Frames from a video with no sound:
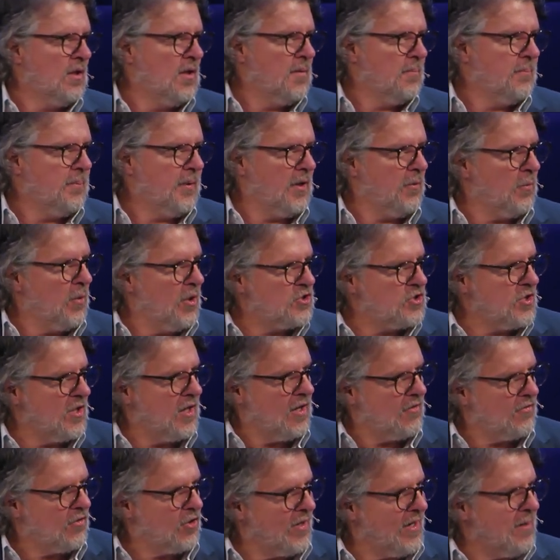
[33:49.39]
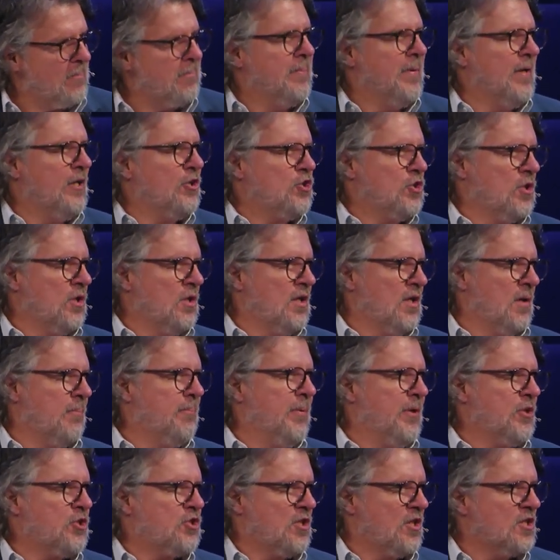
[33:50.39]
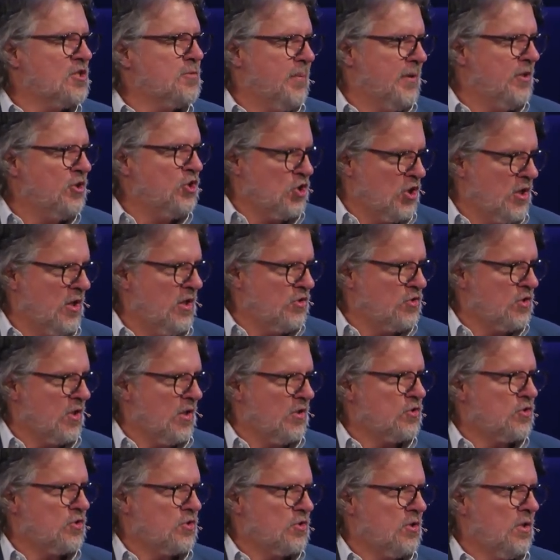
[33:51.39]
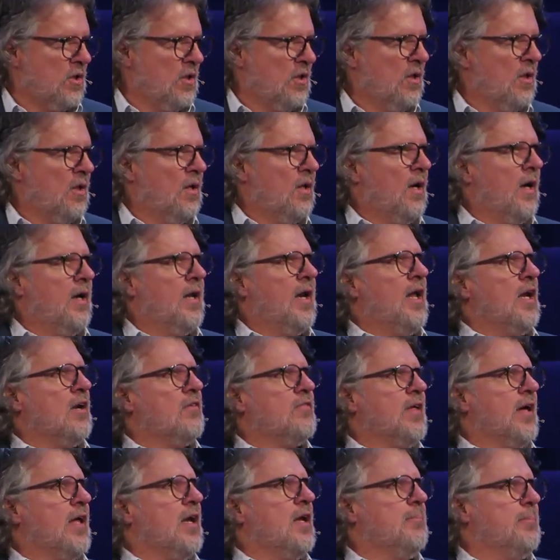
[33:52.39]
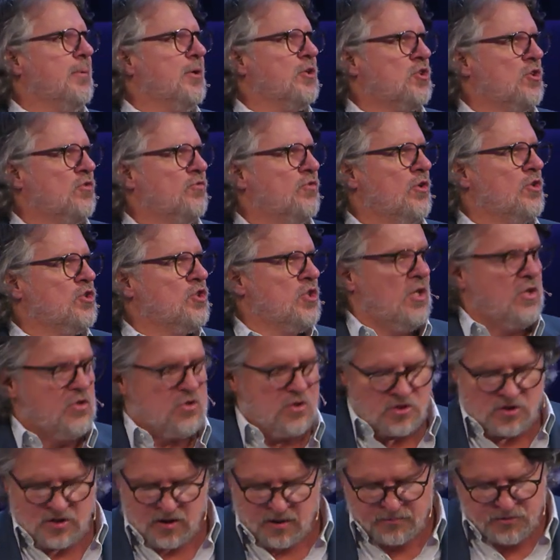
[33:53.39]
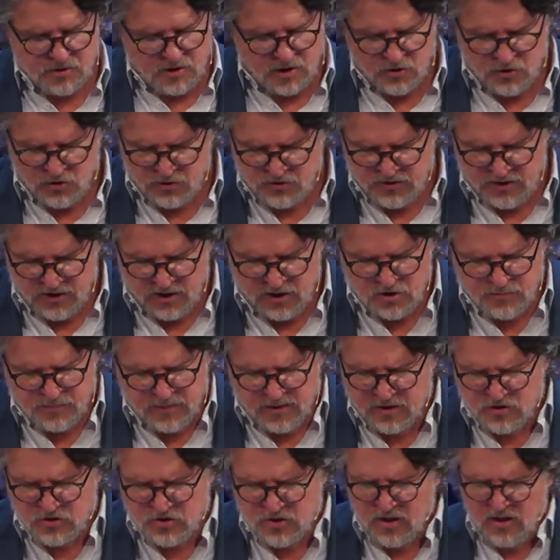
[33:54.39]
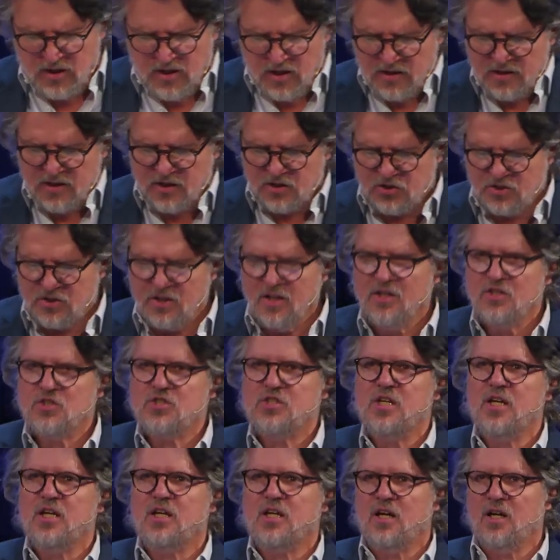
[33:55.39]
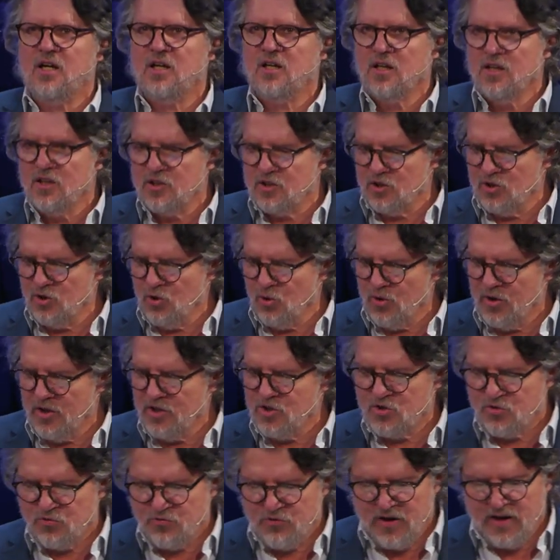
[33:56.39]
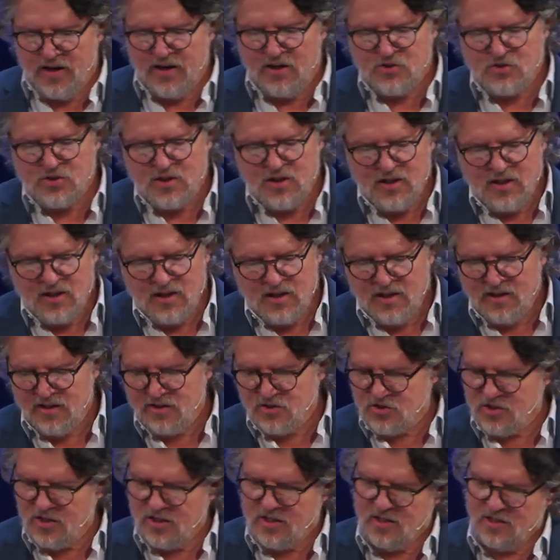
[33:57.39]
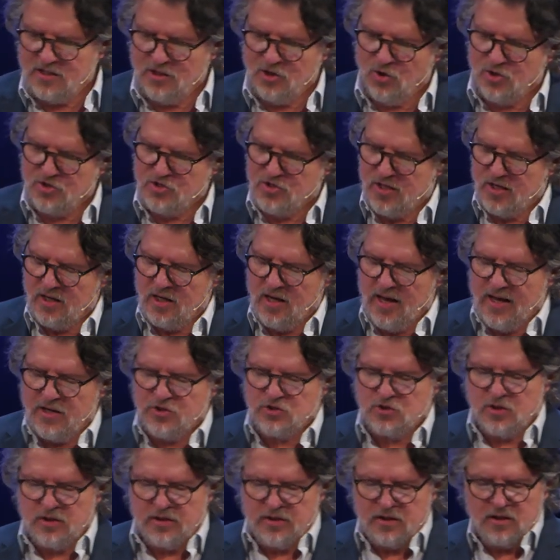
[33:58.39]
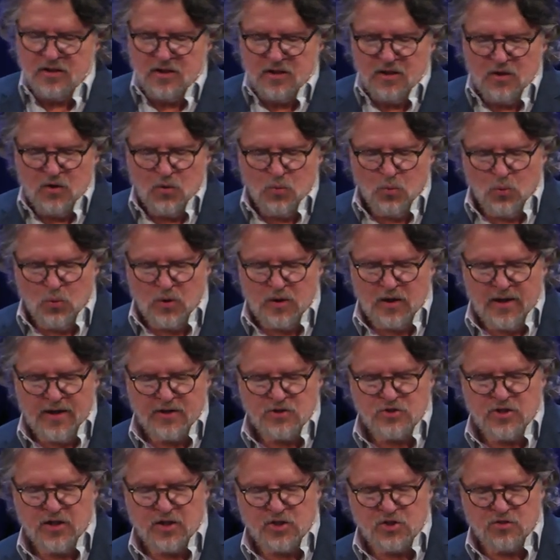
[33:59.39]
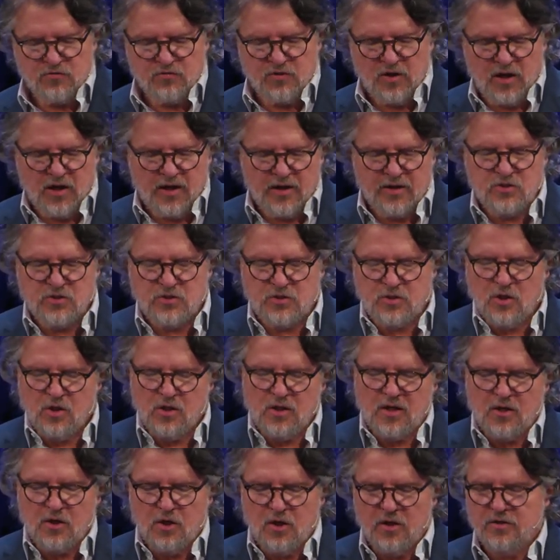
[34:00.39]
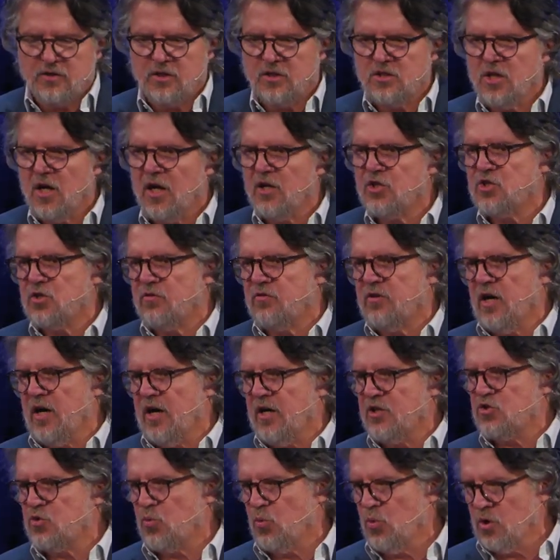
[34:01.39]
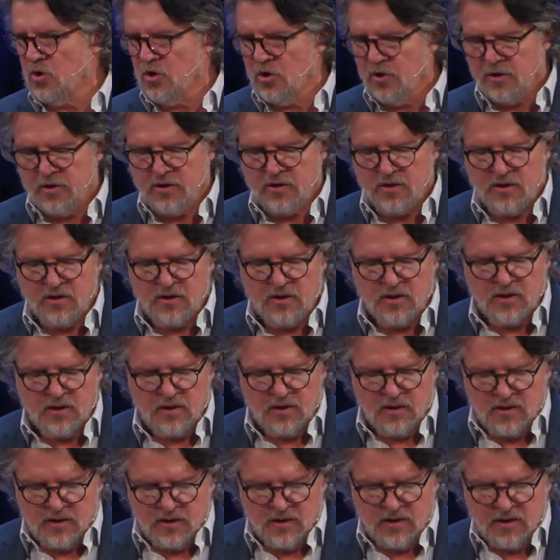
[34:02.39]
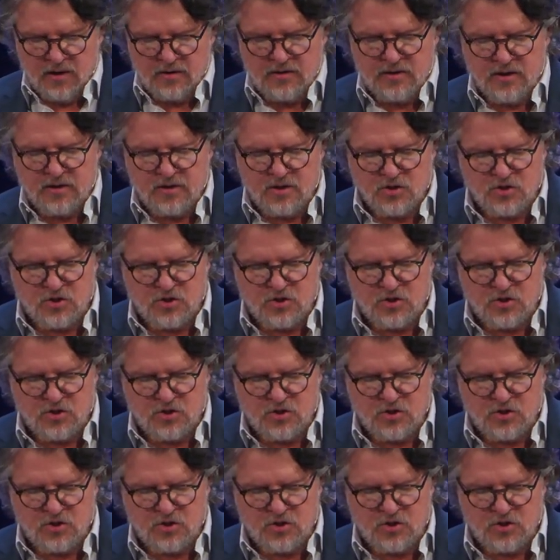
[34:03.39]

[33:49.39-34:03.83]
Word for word: But it wasn't ever an ambition. The ambition has been Jesus. And out of that ambition for Jesus comes other things, but it's this seeking the Lord's face and seeking the Lord's hand. Lastly, one last touch of God is, I call it the touch of God's word. And I think this